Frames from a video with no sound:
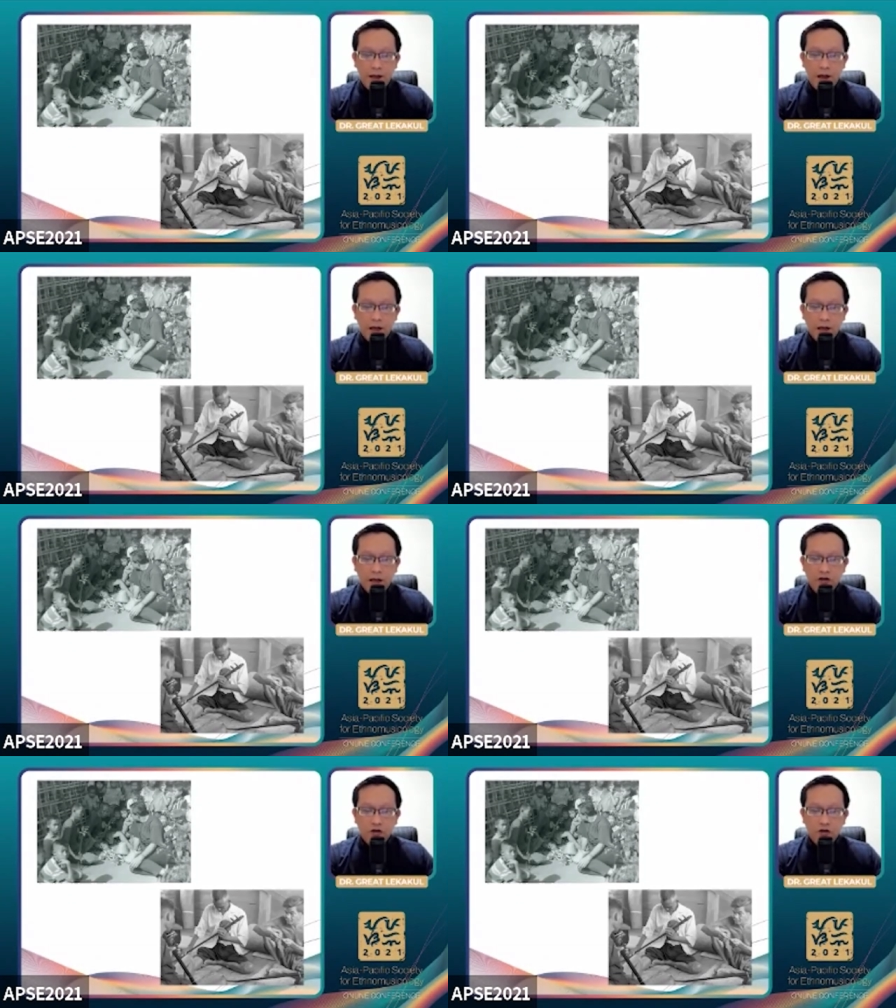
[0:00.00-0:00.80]
an
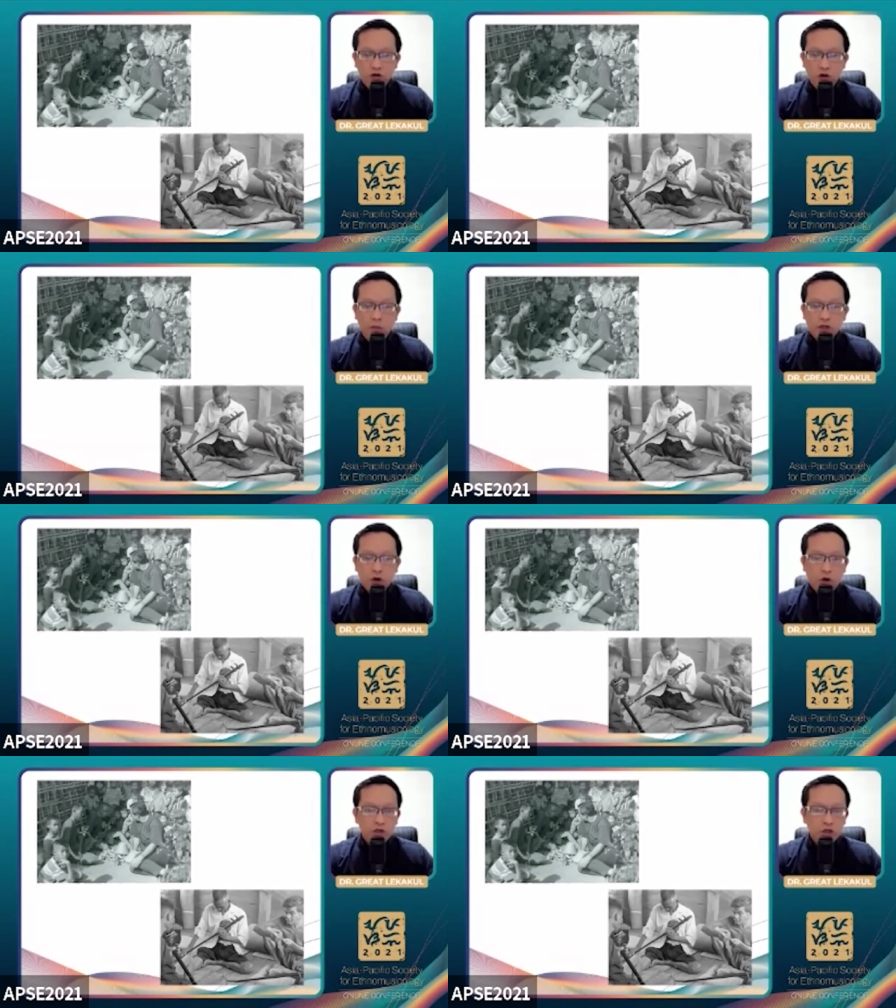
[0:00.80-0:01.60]

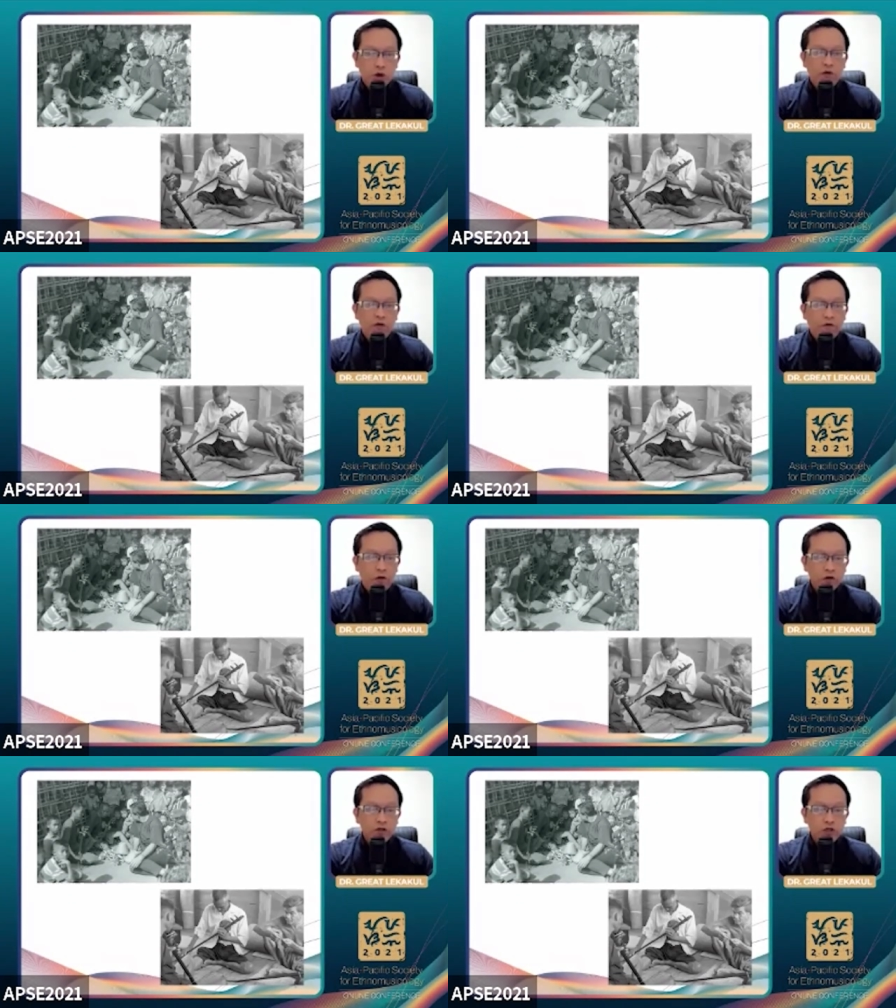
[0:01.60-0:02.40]
ethnomusicological
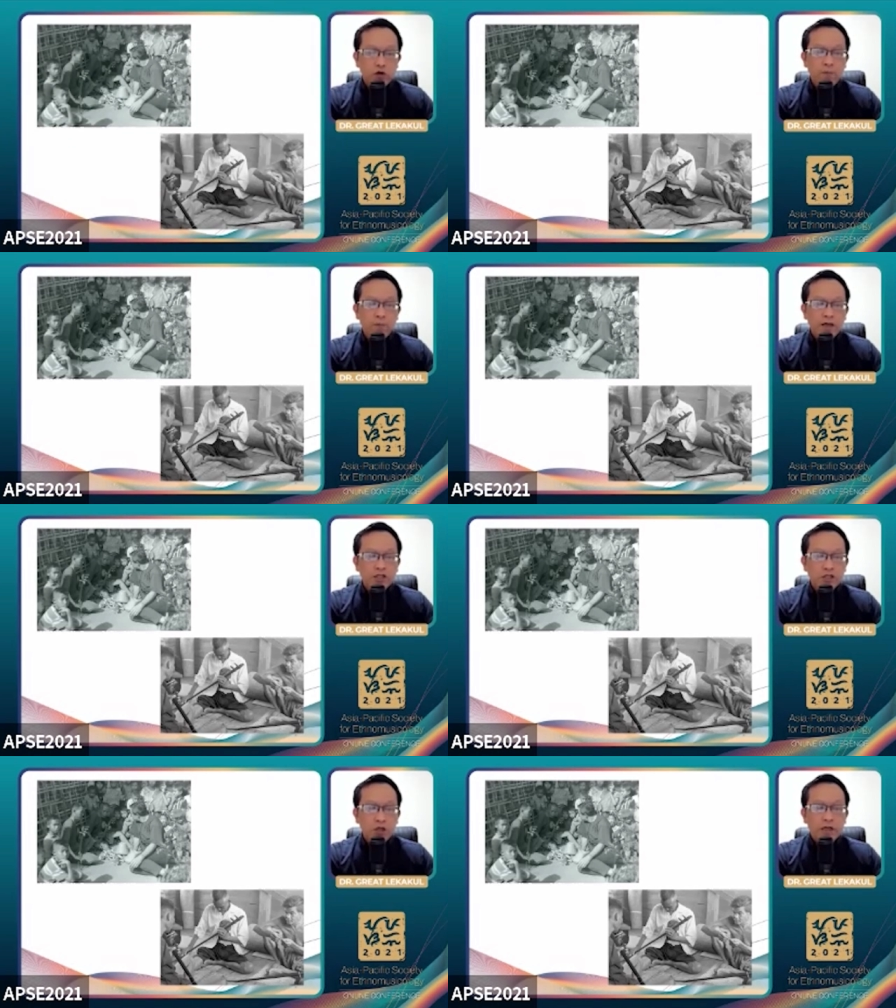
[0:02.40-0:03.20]
photo story
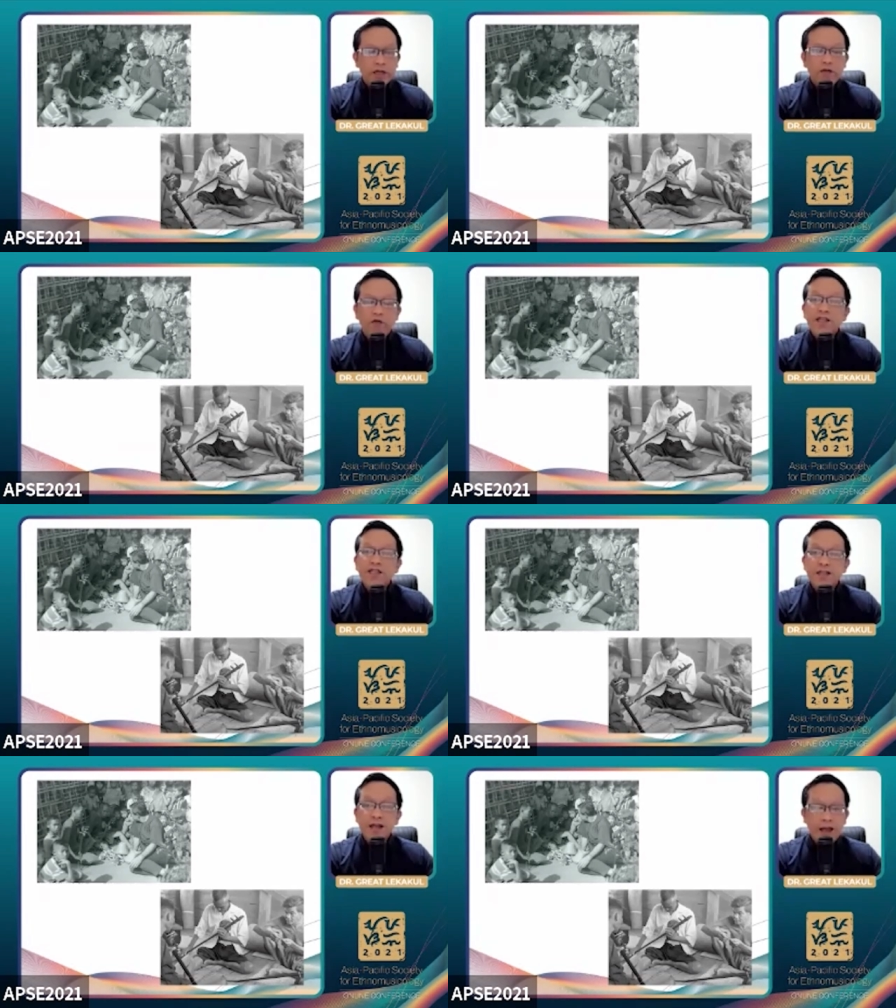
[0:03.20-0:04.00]
based on
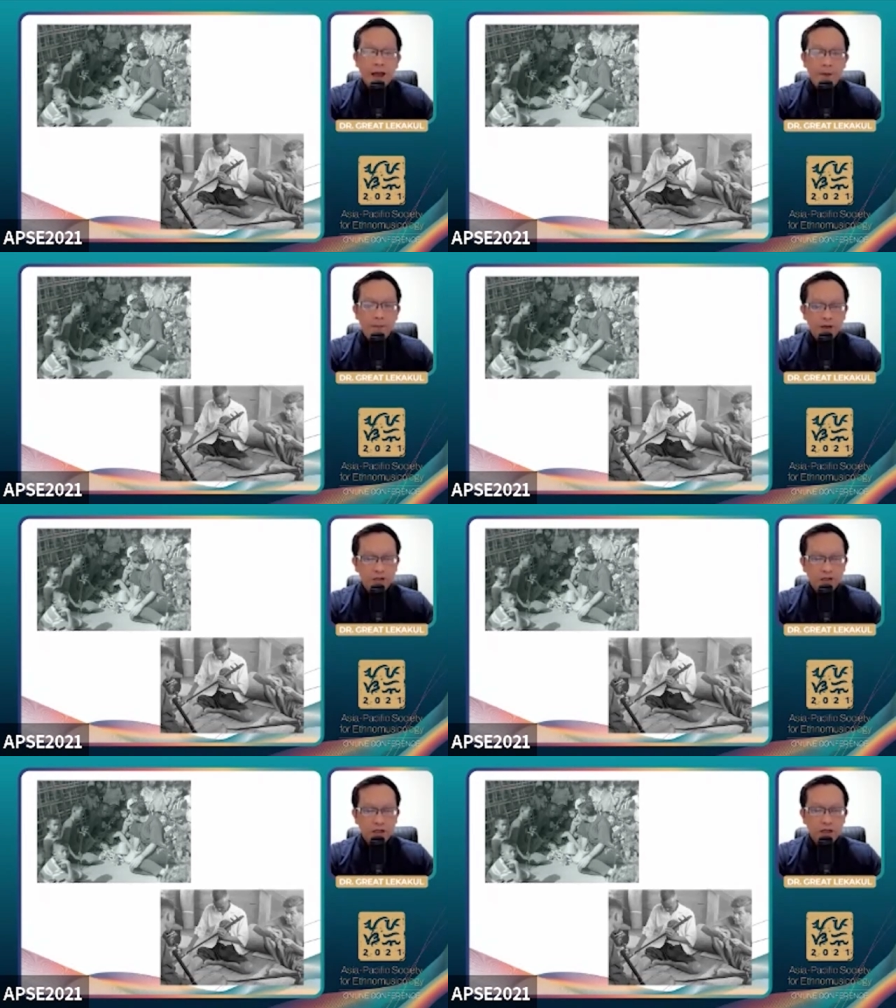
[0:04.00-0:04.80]
events that
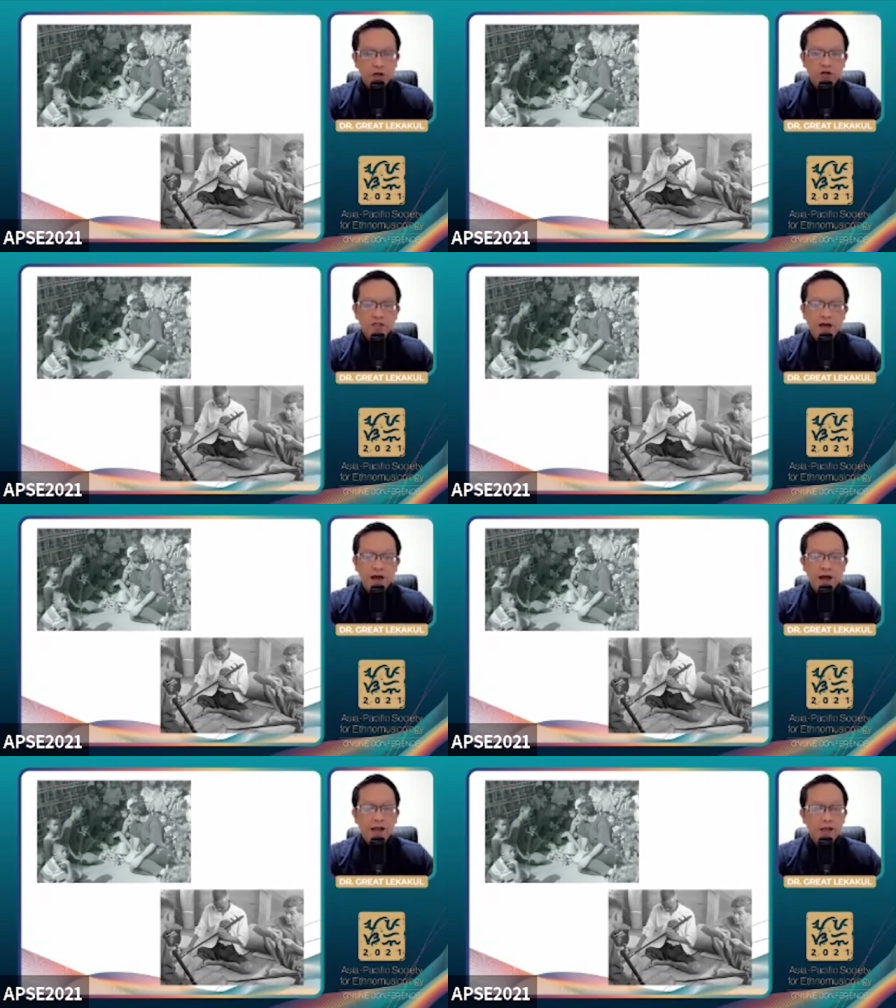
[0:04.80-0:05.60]
happened in northern
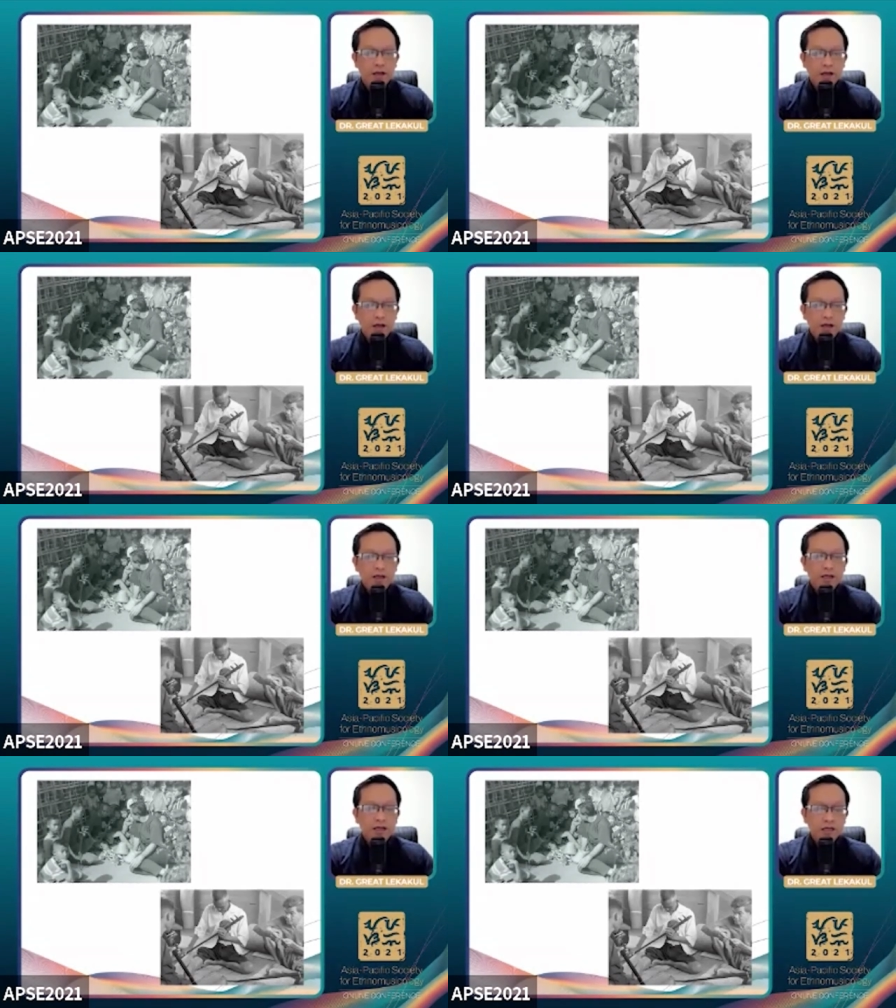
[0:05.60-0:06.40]
Thailand
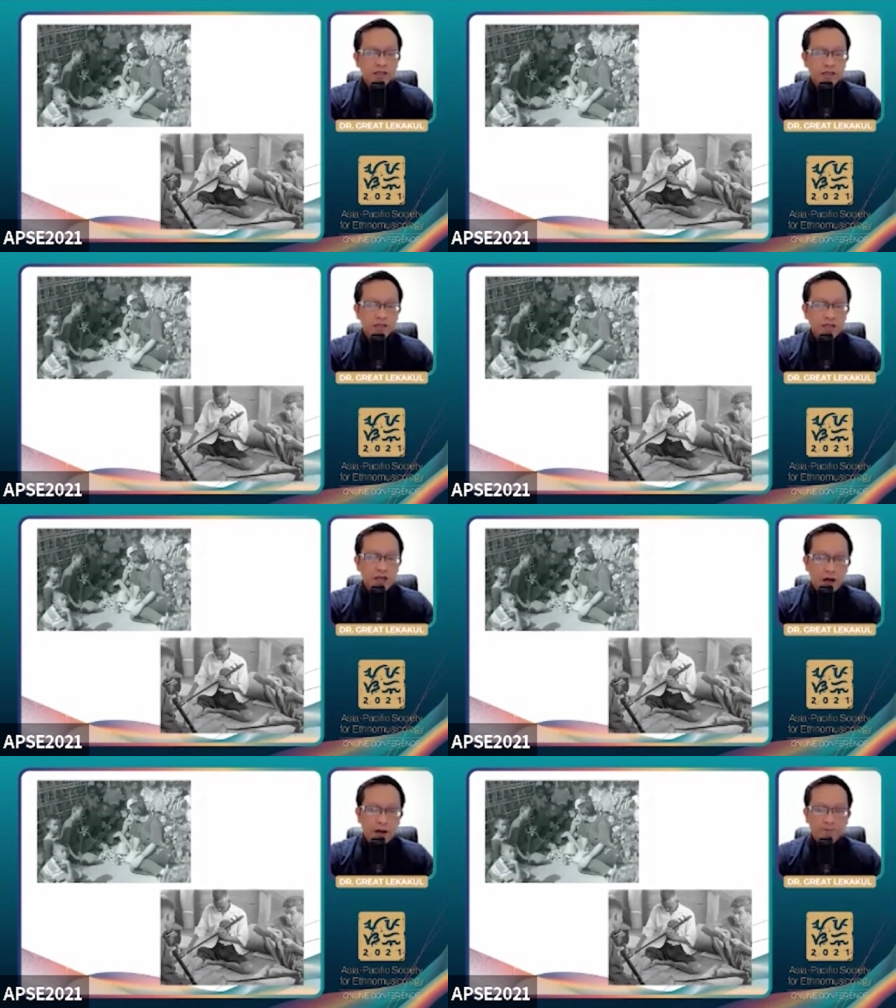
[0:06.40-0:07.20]
in nineteen
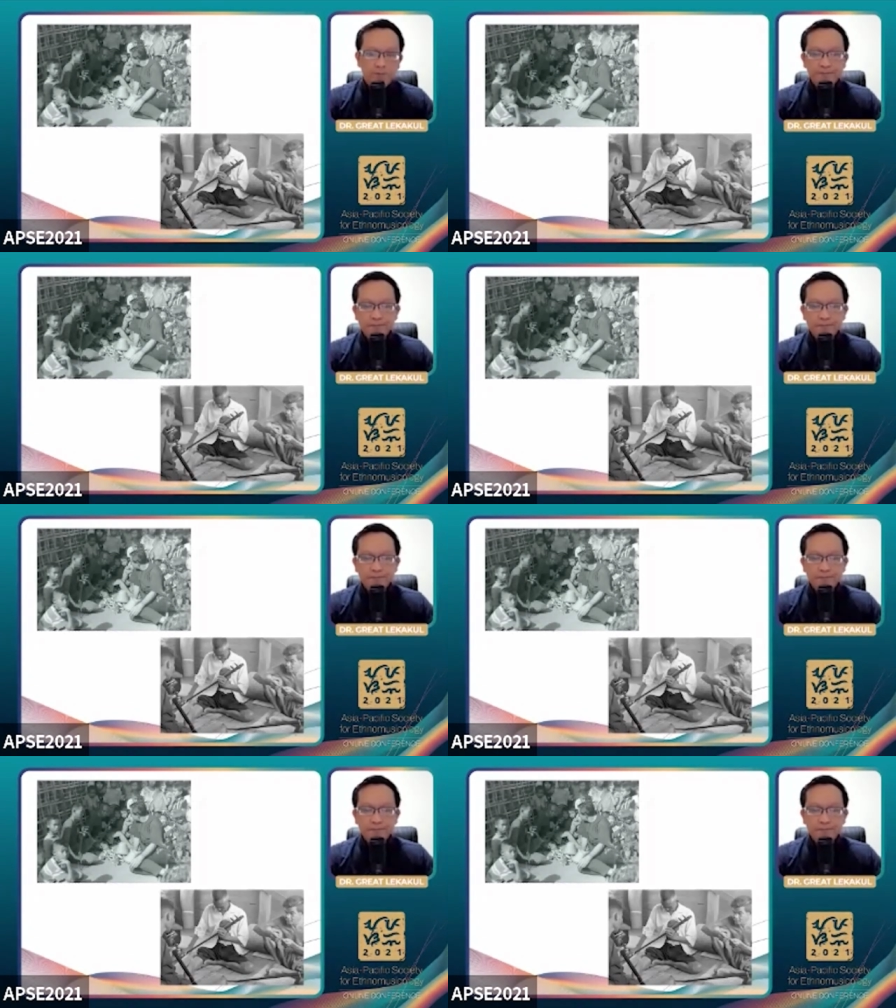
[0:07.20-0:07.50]
sixty-nine.